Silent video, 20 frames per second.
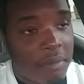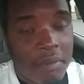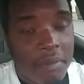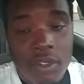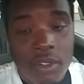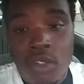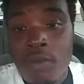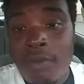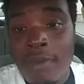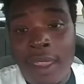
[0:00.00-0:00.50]

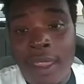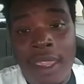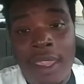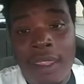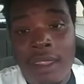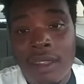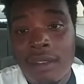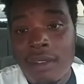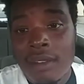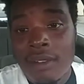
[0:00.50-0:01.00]
You
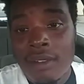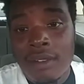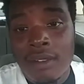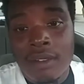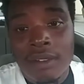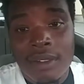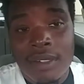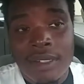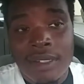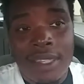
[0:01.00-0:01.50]
mad.
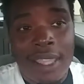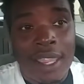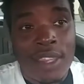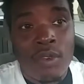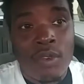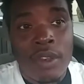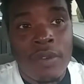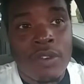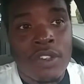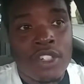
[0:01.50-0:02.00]
Cause now
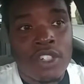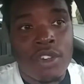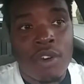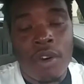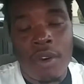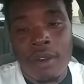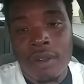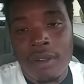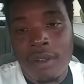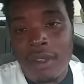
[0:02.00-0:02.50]
you even
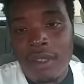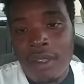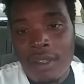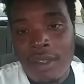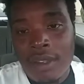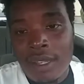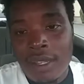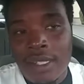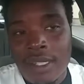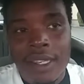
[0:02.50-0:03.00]
shorter.
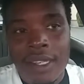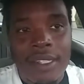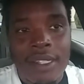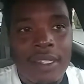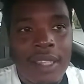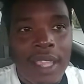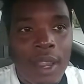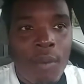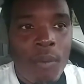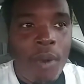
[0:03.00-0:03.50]
Then I
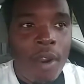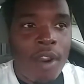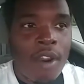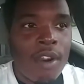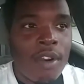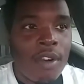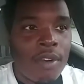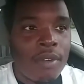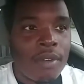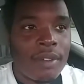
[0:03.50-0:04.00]
just got
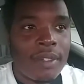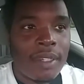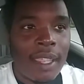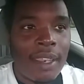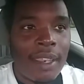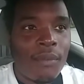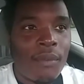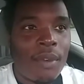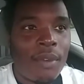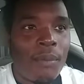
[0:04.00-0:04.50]
word
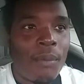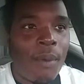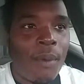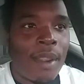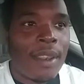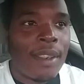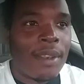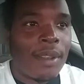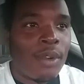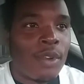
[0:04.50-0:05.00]
that
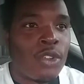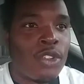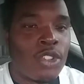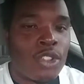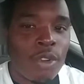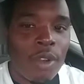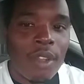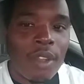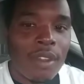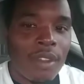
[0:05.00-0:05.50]
one of those
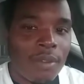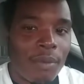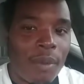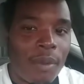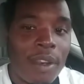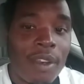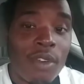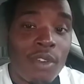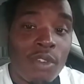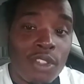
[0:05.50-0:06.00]
two other
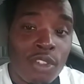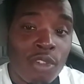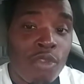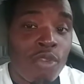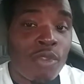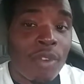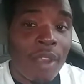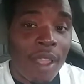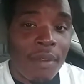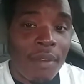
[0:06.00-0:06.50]
one of those two
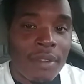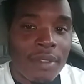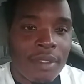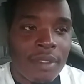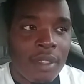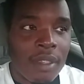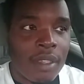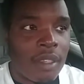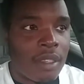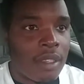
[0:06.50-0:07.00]
drivers
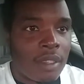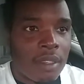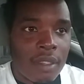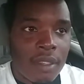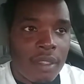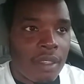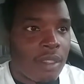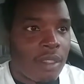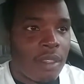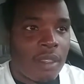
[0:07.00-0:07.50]

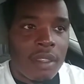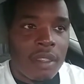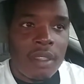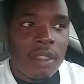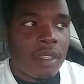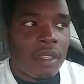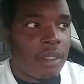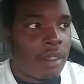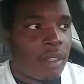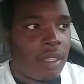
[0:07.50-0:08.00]

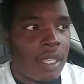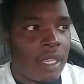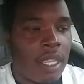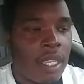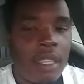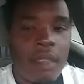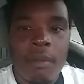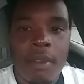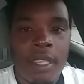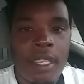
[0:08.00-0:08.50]

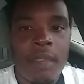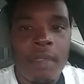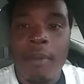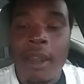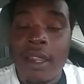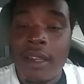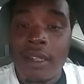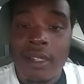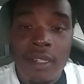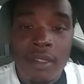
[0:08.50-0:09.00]
he he
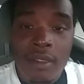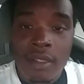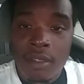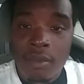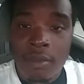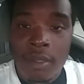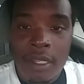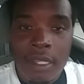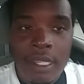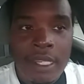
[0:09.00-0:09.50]
about to leave this
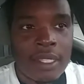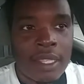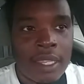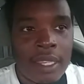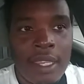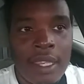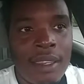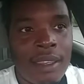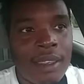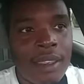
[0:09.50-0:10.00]
week. He said
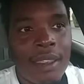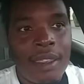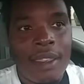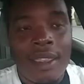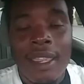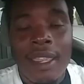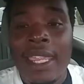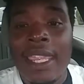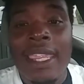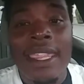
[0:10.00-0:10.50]
he
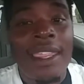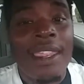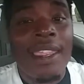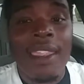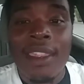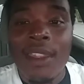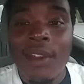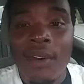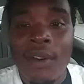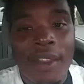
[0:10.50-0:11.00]
he
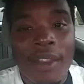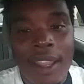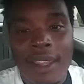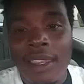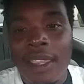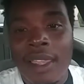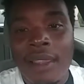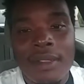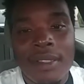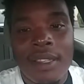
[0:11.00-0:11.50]
ain't gonna
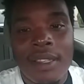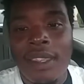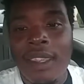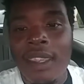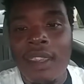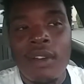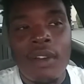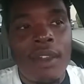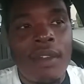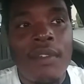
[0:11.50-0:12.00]
goddamn he
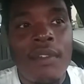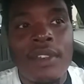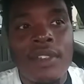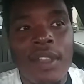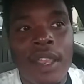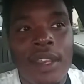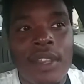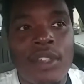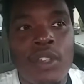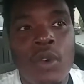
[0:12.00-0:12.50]
ain't gonna ever
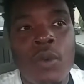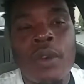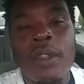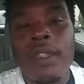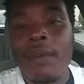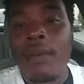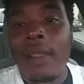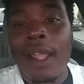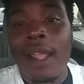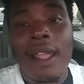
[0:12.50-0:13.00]
try to do
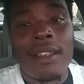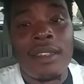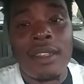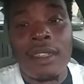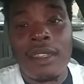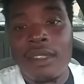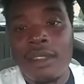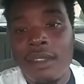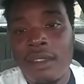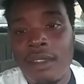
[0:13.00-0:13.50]
it what I
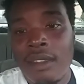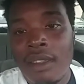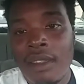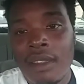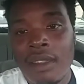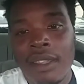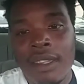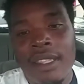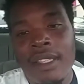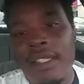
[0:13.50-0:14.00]
did.
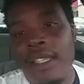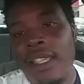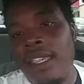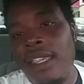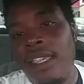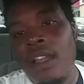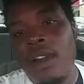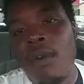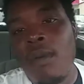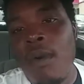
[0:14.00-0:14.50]
Cause he said
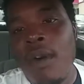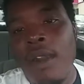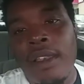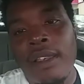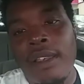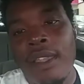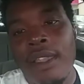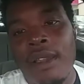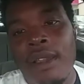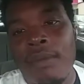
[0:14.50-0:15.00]
he don't want to
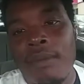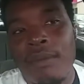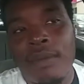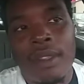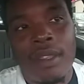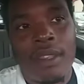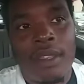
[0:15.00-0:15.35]
damn